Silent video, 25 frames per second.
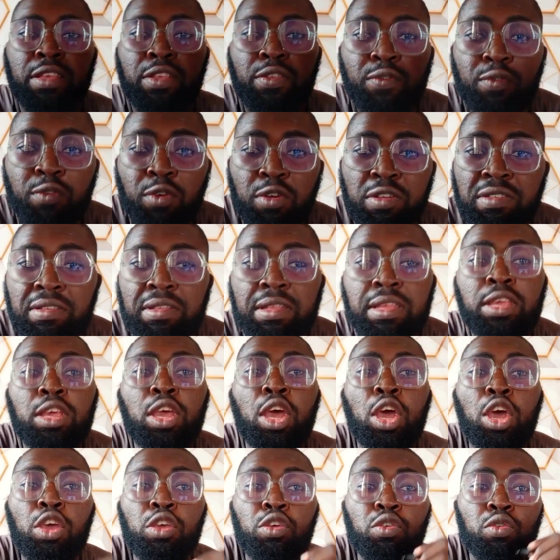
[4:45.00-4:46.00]
is, firstly,
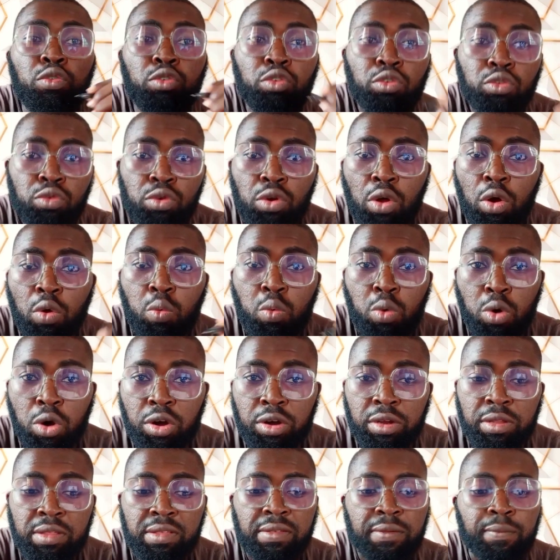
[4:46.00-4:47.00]
you do not
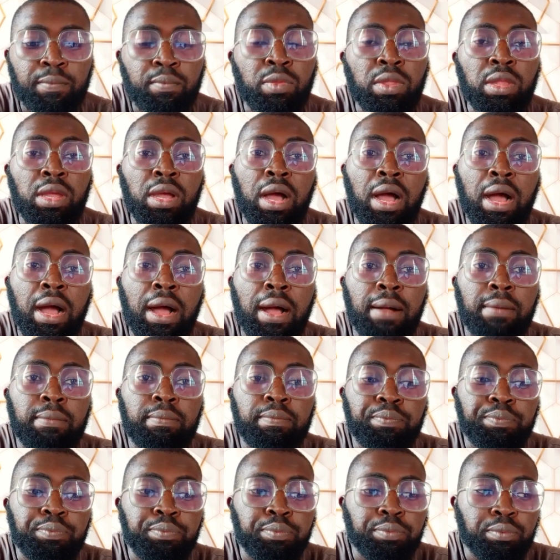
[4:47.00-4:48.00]
want
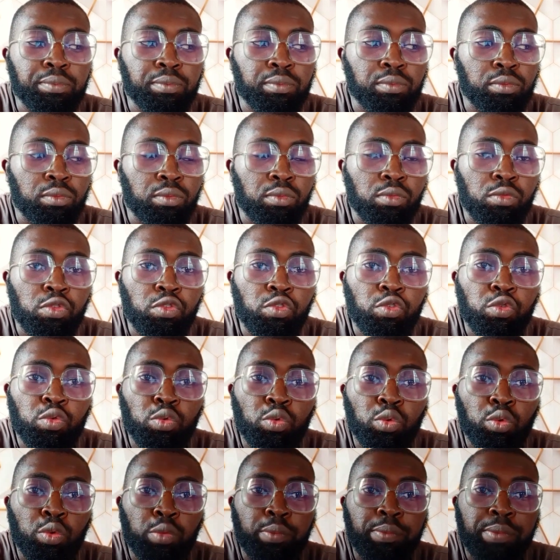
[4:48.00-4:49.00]
um
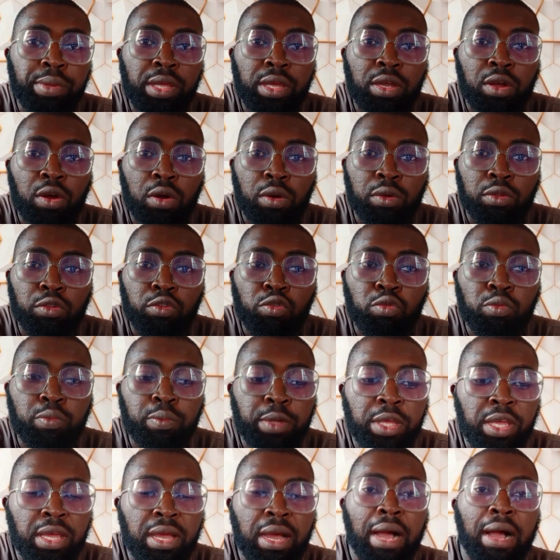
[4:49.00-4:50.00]
to be
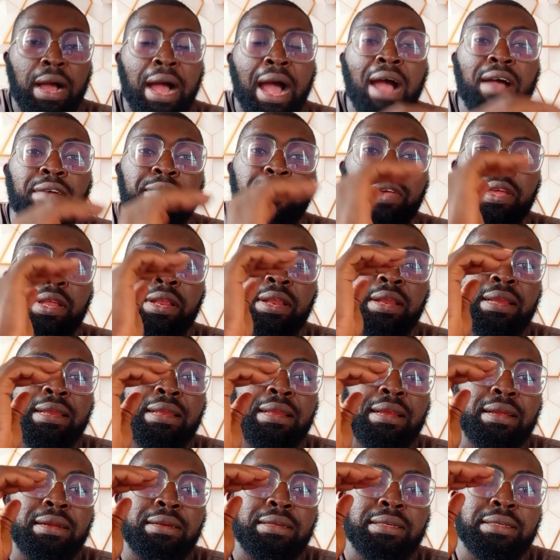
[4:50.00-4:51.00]
having
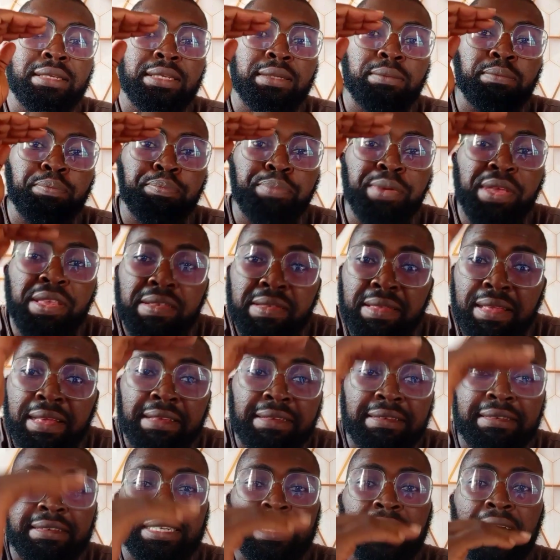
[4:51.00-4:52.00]

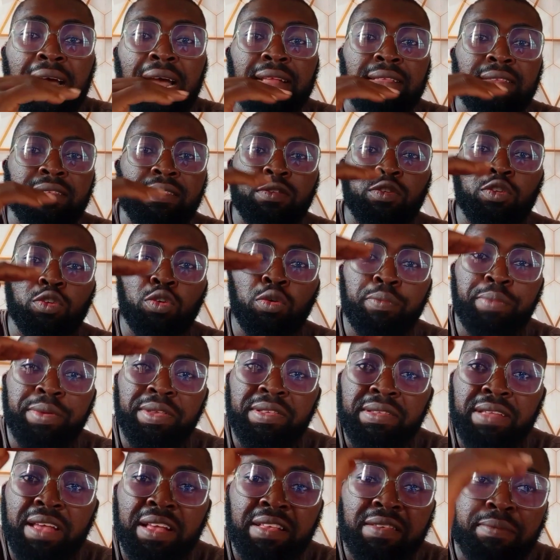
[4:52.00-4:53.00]
business chats,
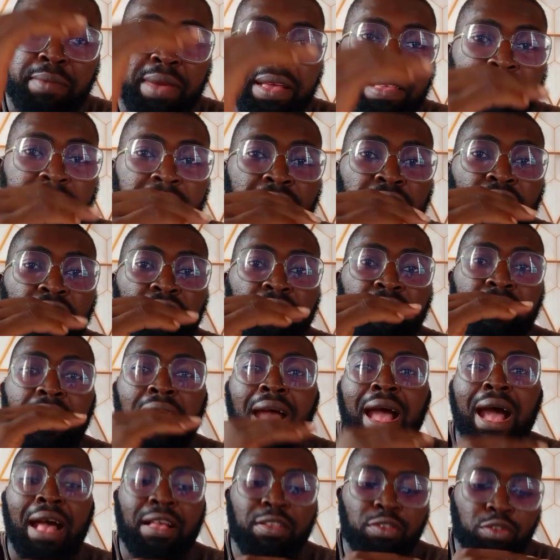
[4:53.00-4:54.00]
business messages
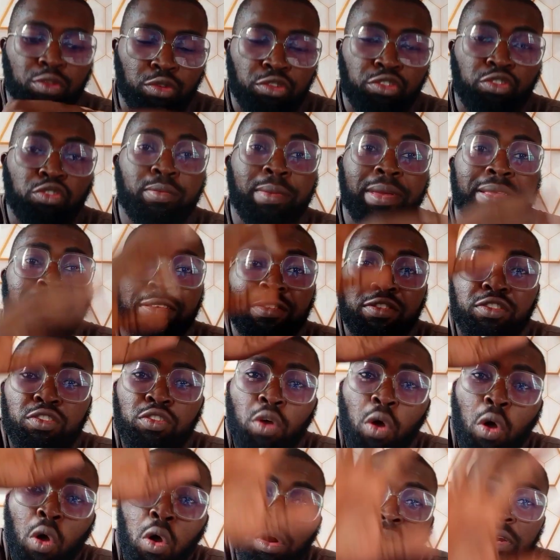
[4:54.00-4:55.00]
and social
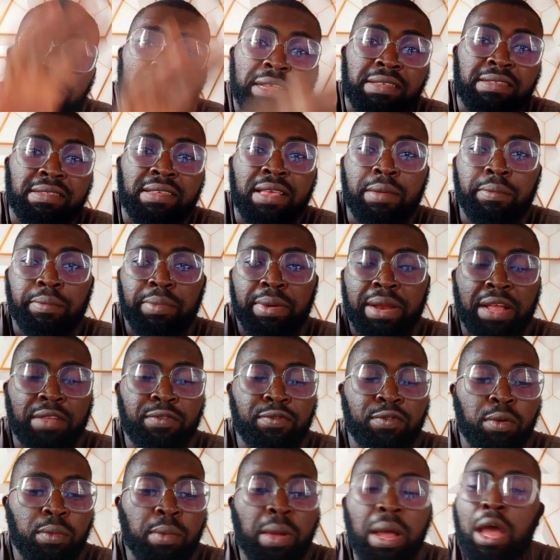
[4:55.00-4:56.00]
messages on the same
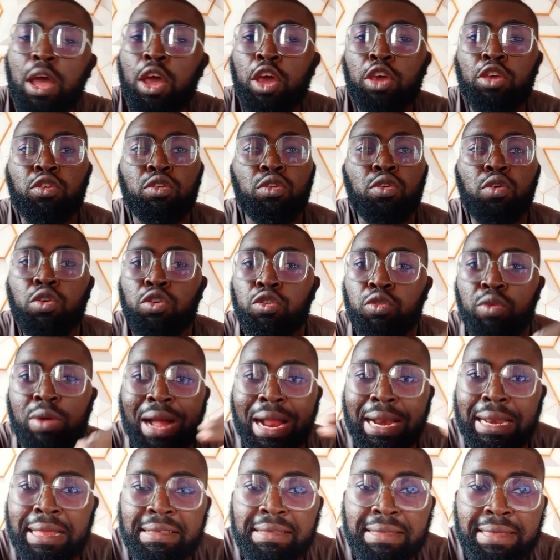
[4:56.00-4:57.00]
platform. You
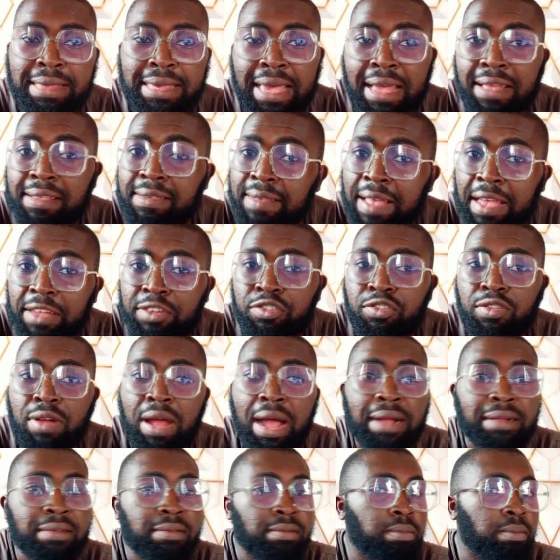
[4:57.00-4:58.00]
can easily get
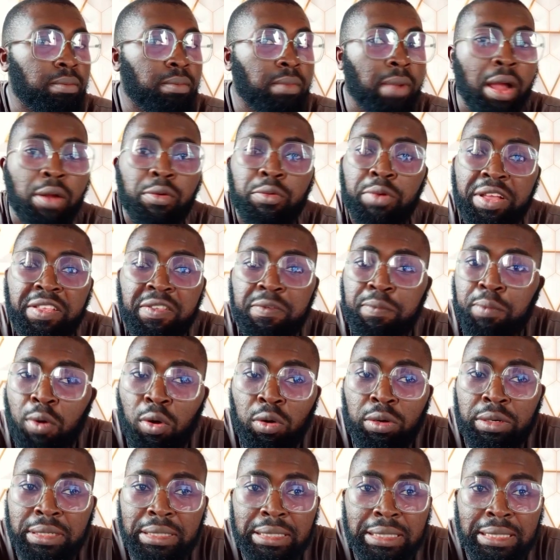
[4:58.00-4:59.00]
sidetracked and
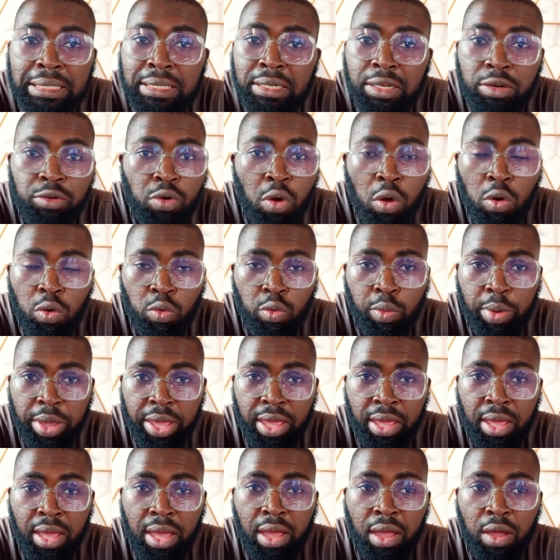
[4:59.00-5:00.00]
respond in a wrong
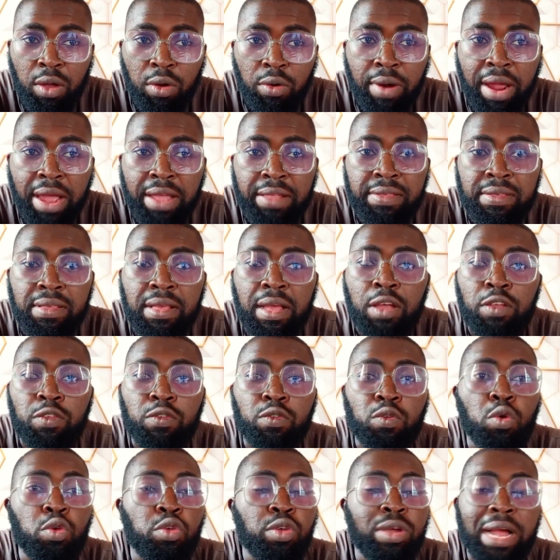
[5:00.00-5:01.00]
way, right?
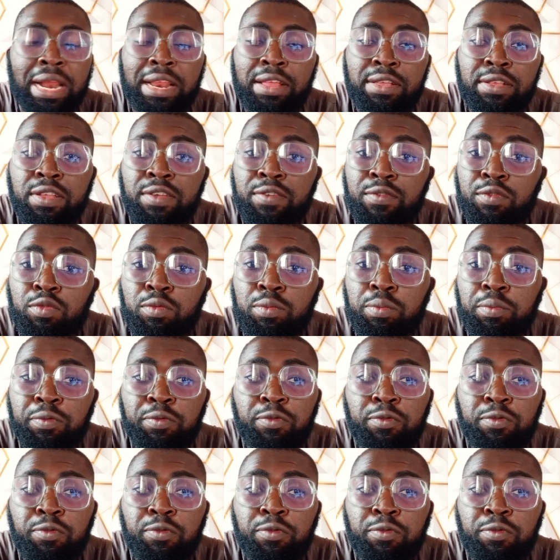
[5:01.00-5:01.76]
So you can easily even